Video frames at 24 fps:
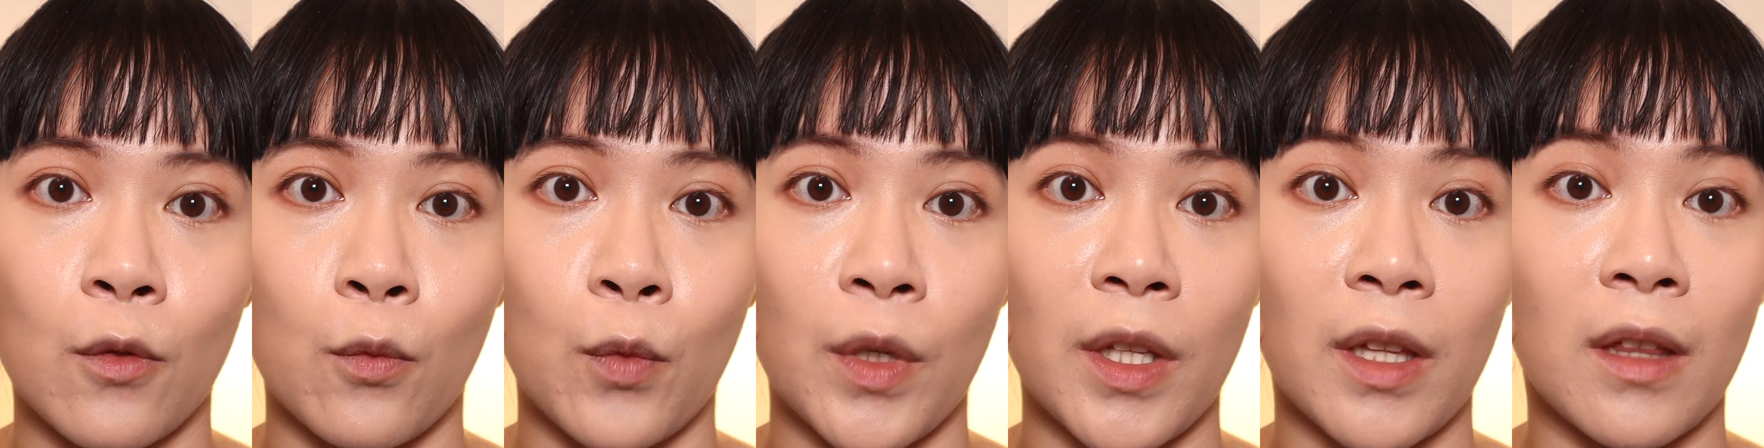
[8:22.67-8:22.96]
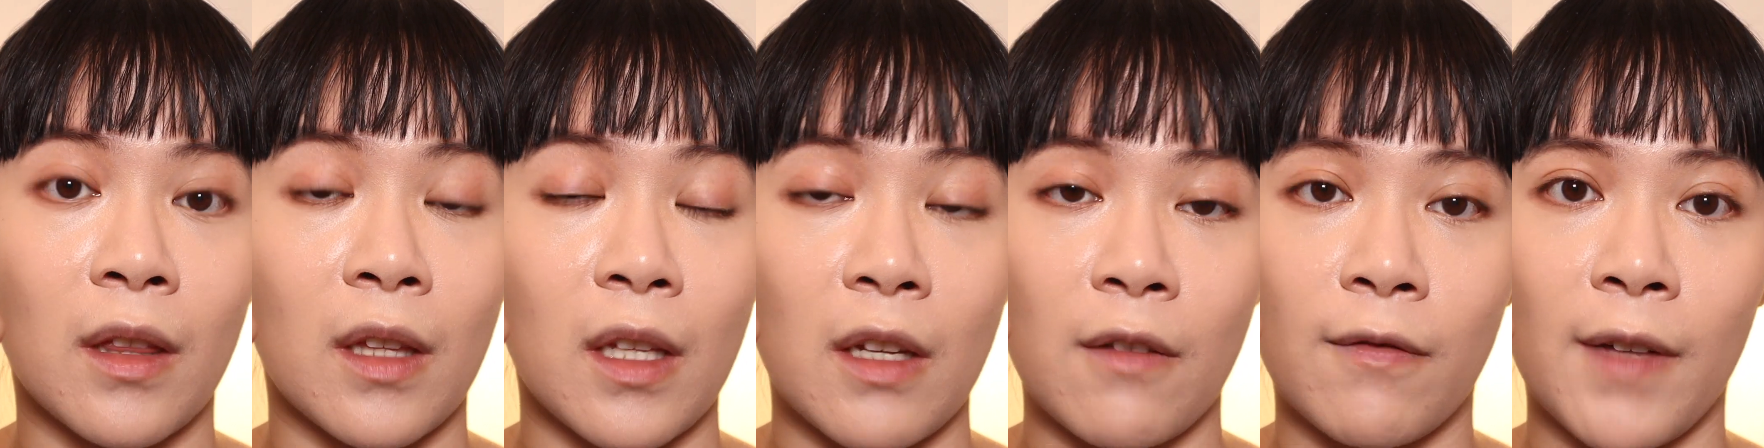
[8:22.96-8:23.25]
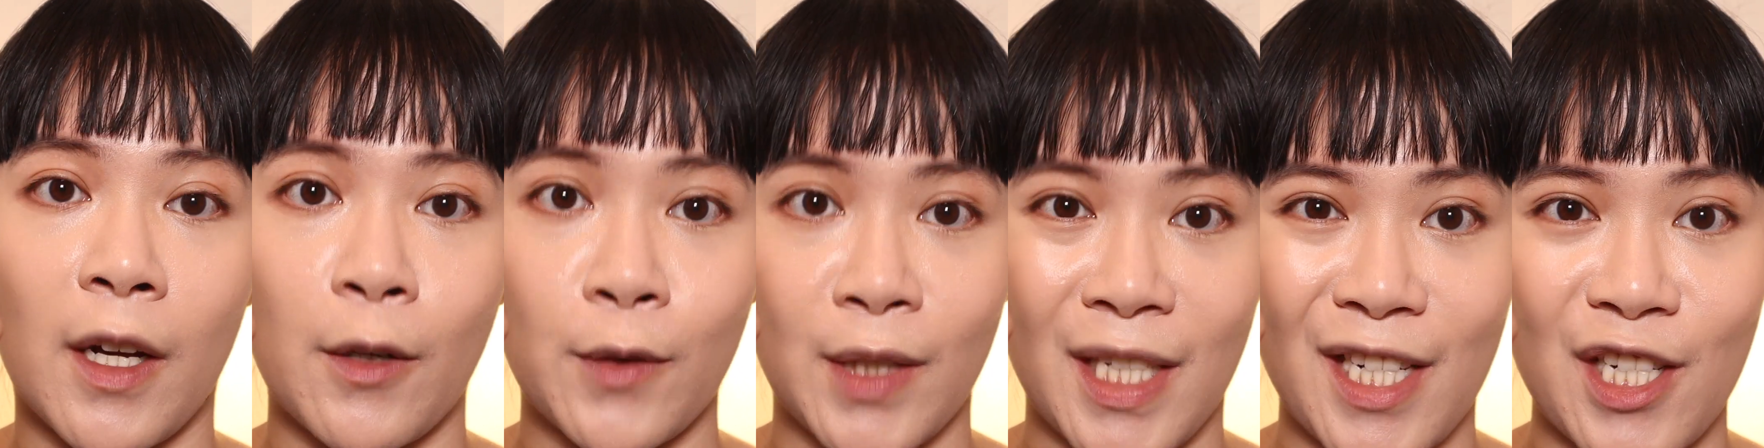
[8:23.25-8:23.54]
with the
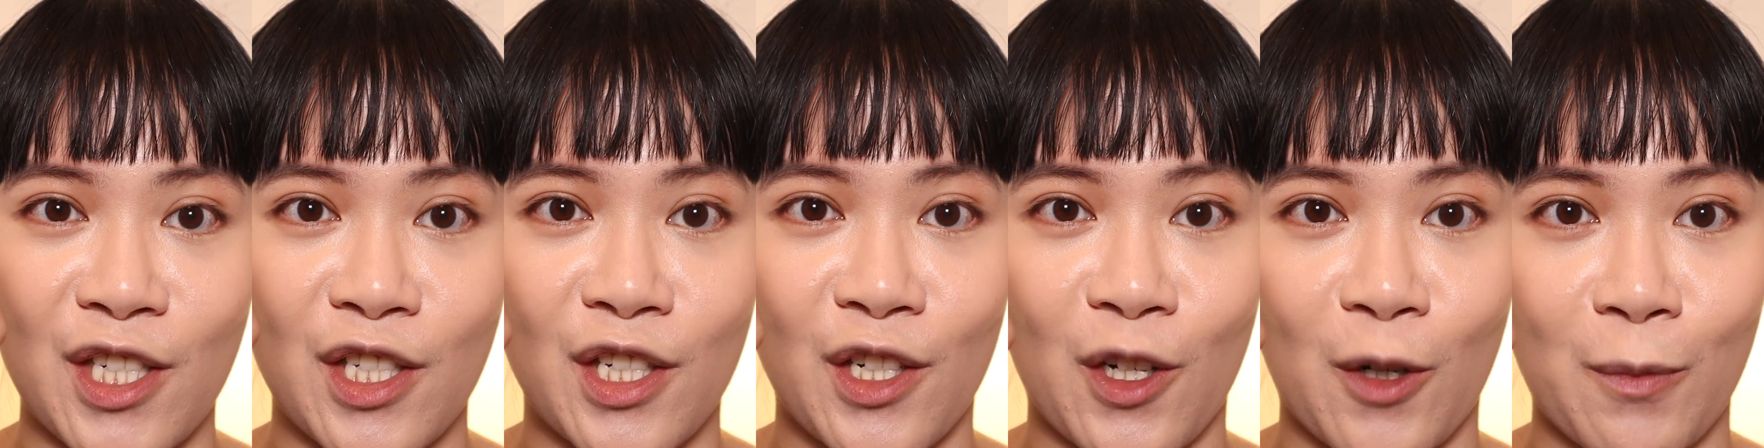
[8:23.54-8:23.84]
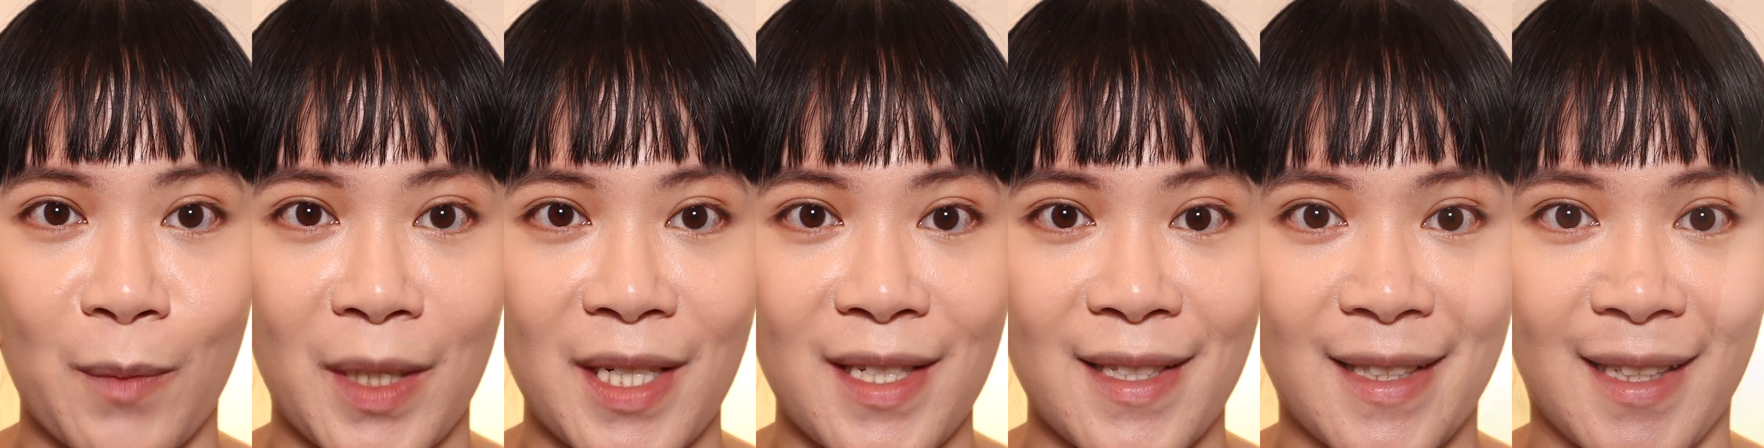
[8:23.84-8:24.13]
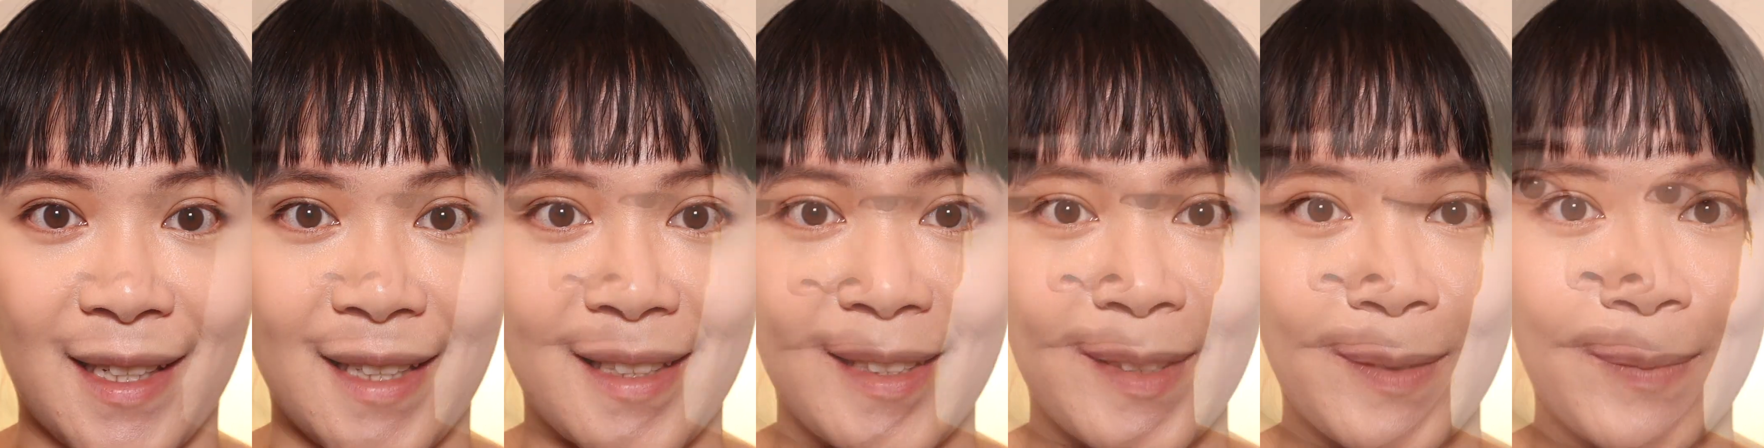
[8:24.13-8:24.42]
foundation on my
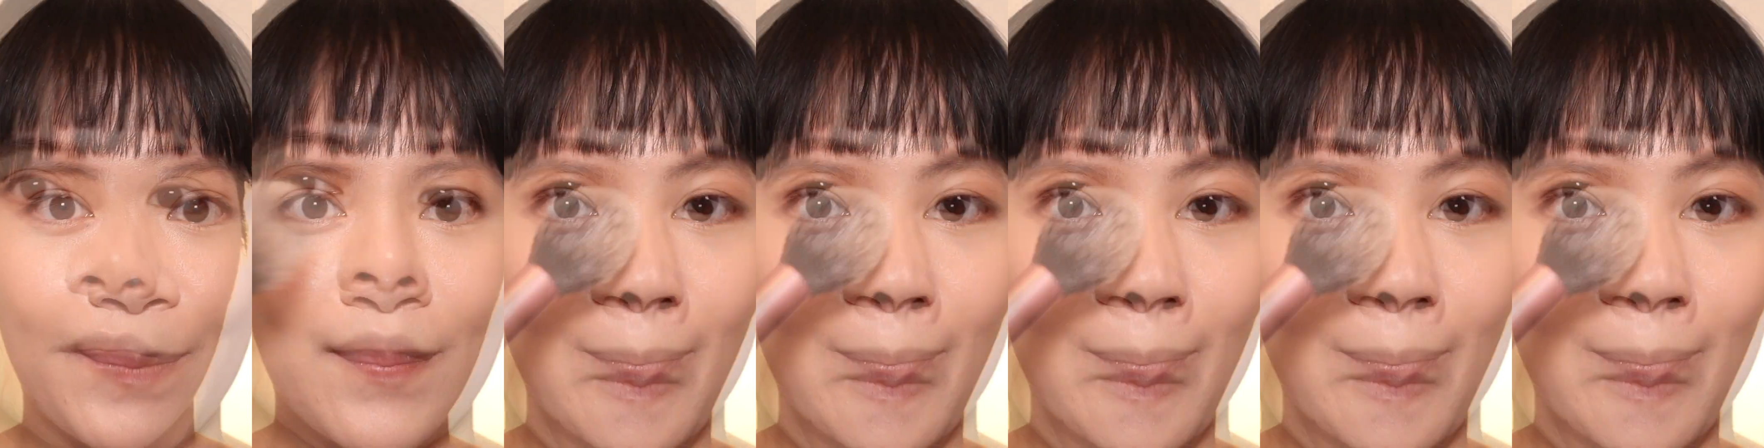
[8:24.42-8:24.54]
skin.